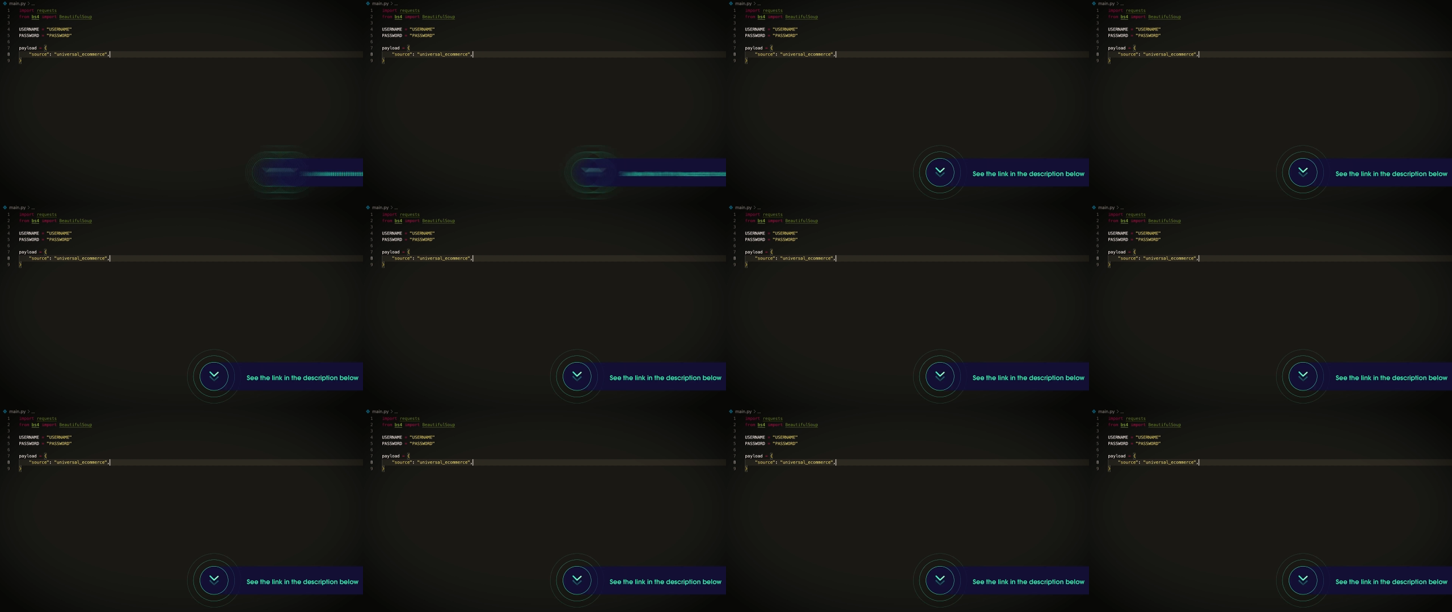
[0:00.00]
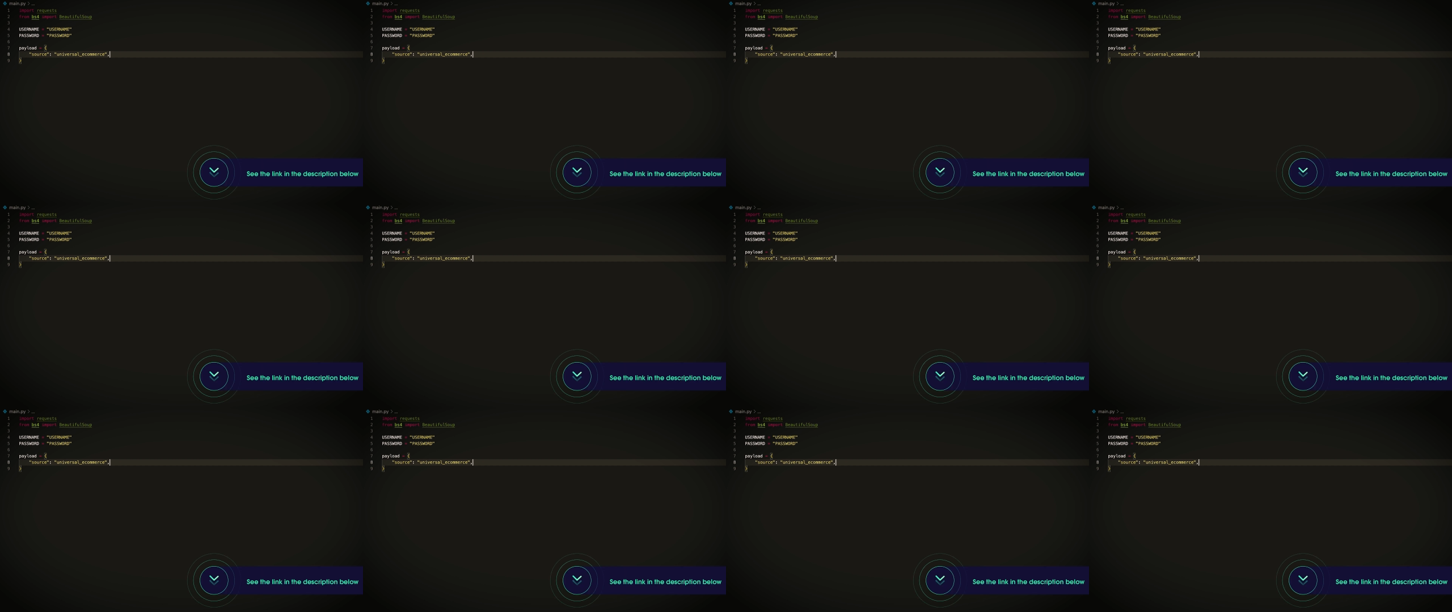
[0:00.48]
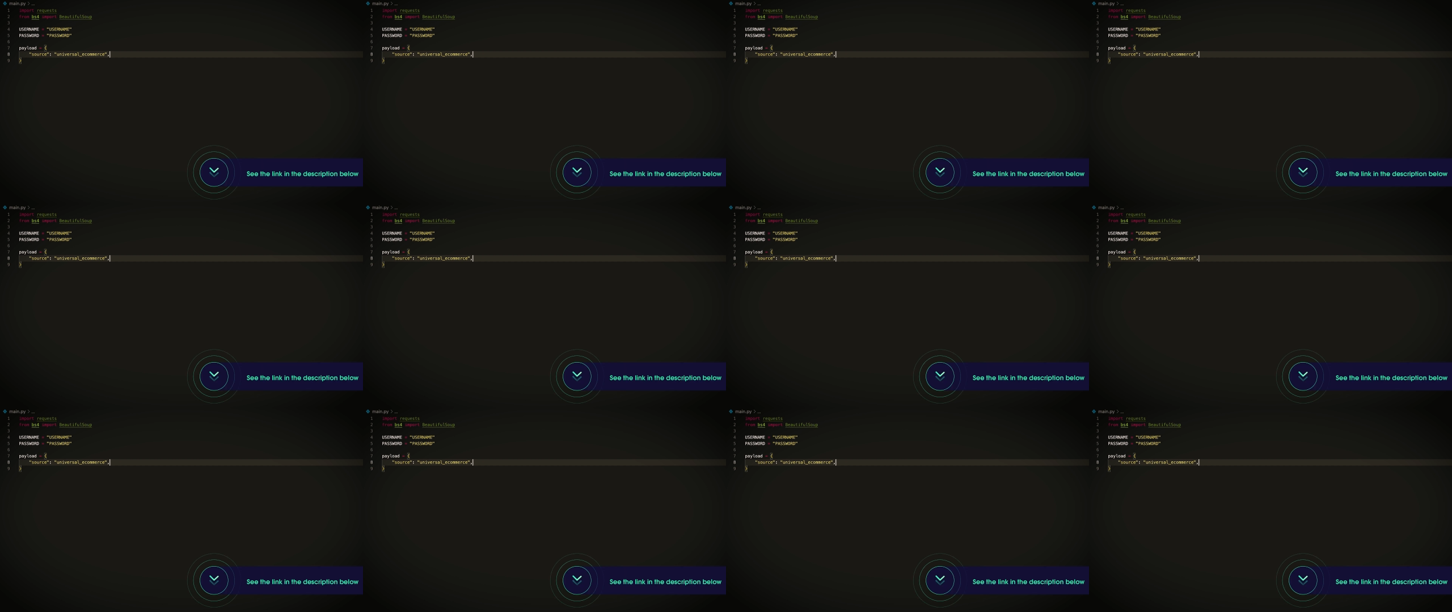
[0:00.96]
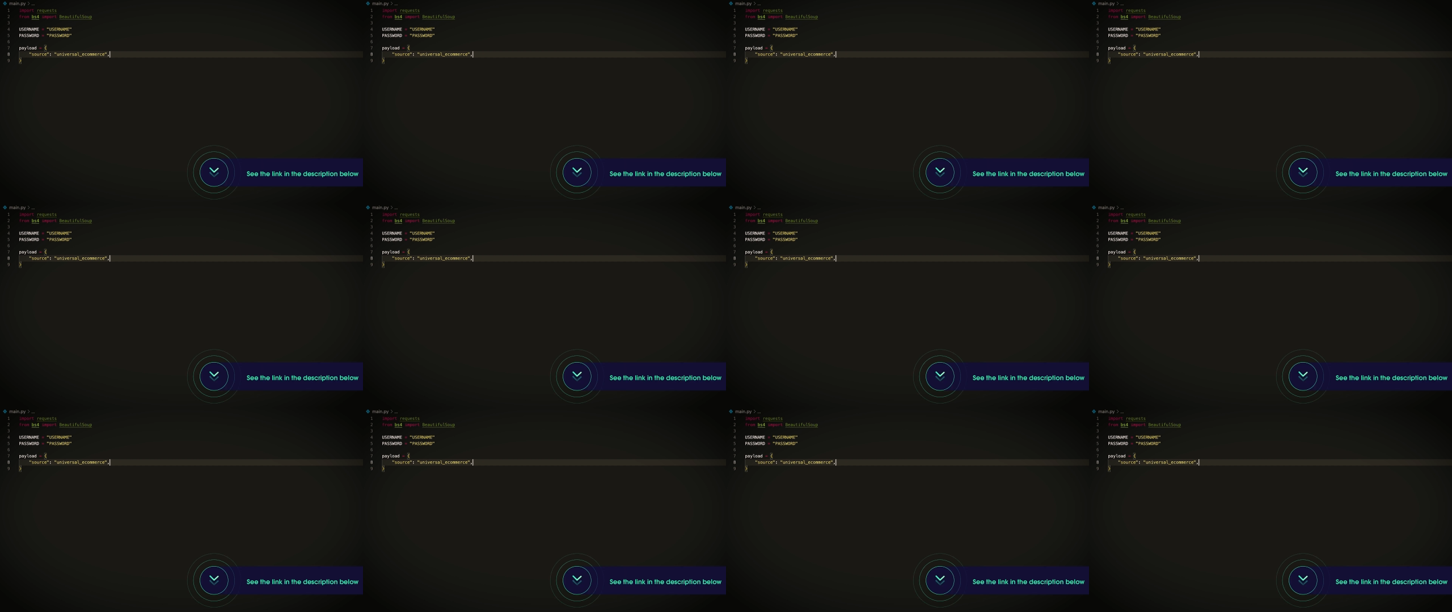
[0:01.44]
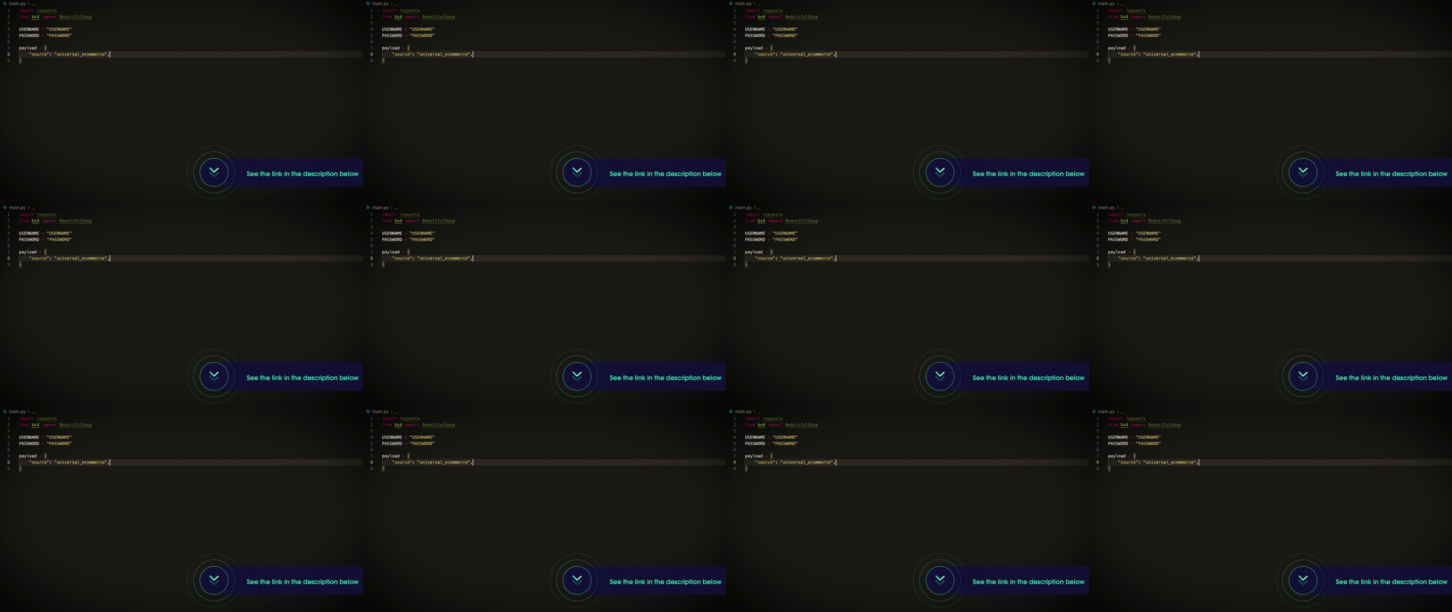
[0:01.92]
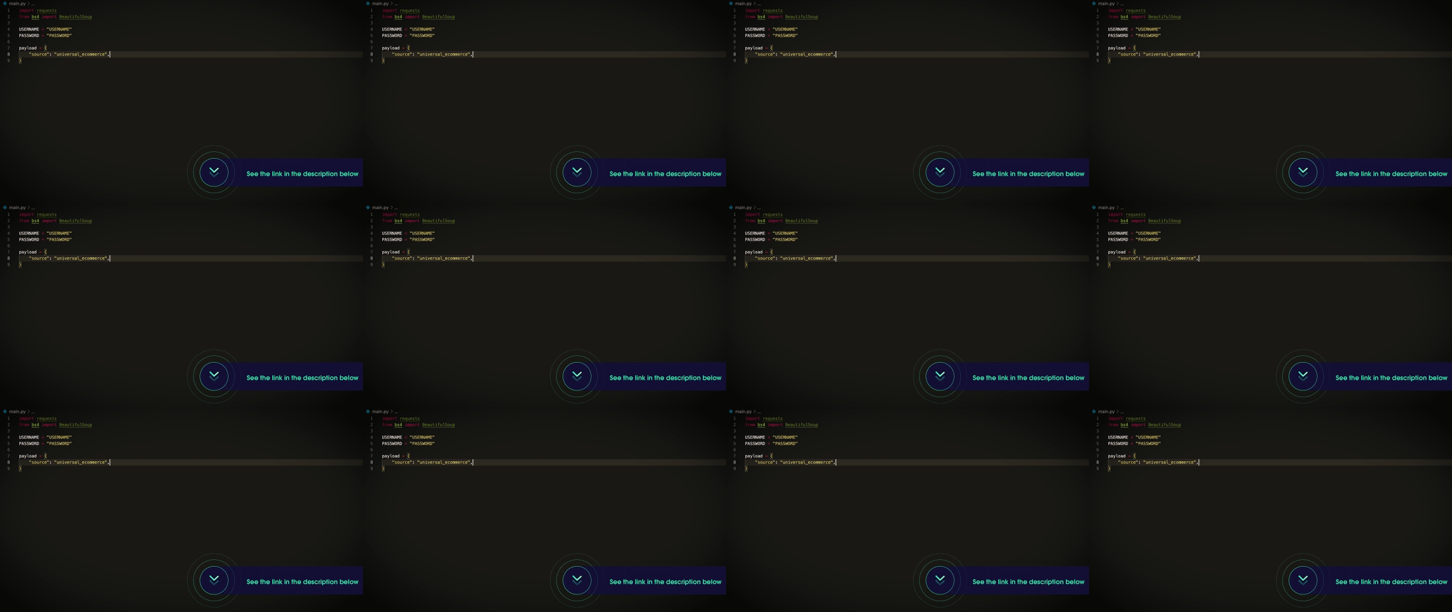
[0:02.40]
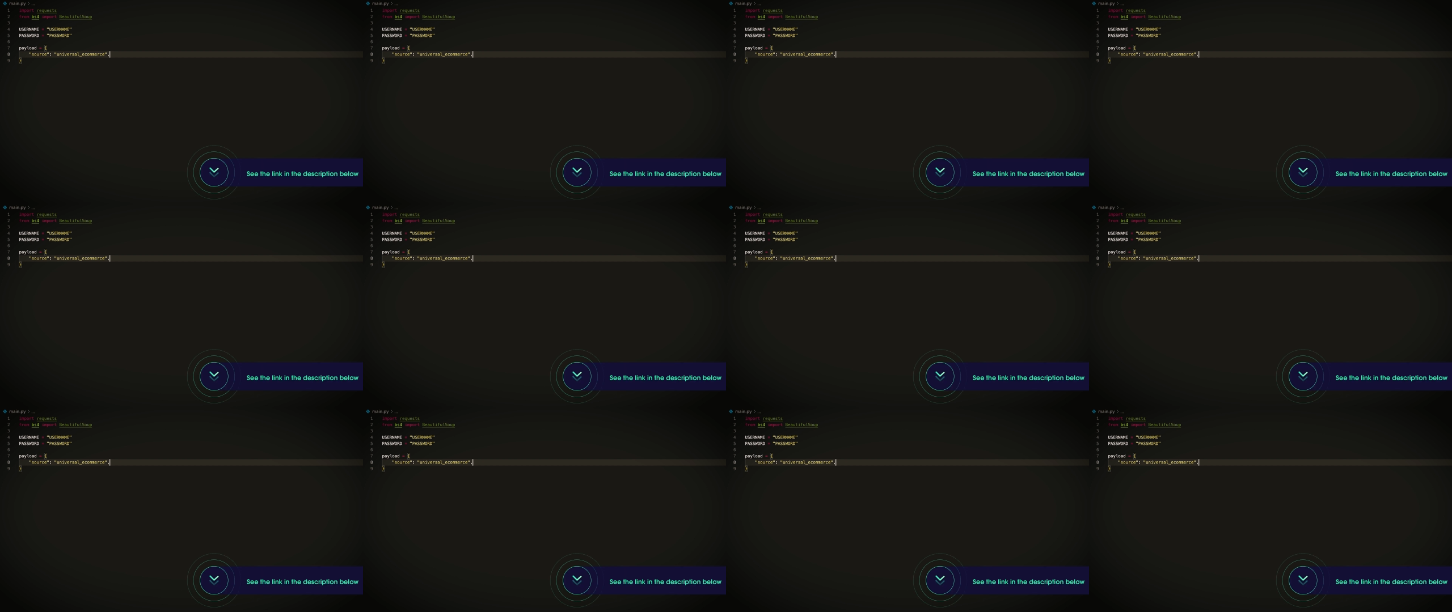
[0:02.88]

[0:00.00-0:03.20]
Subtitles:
No face is visible, so there are no lips to read.